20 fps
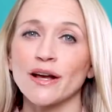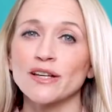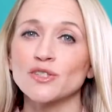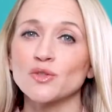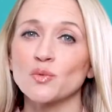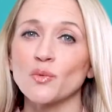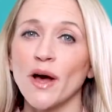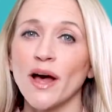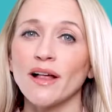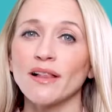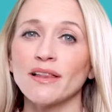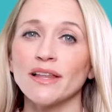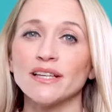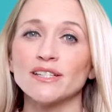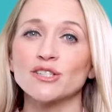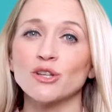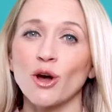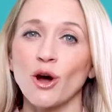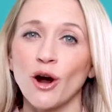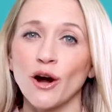as well
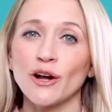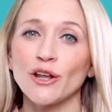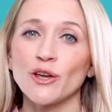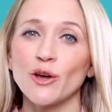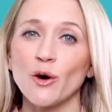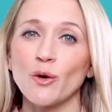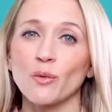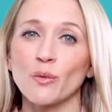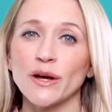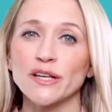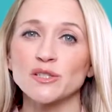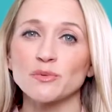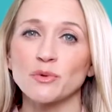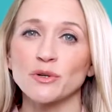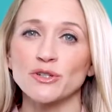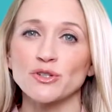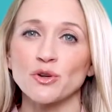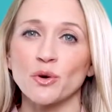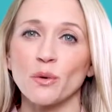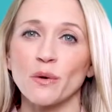as
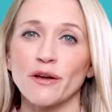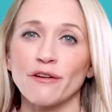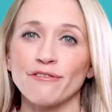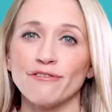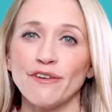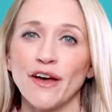cardiorespiratory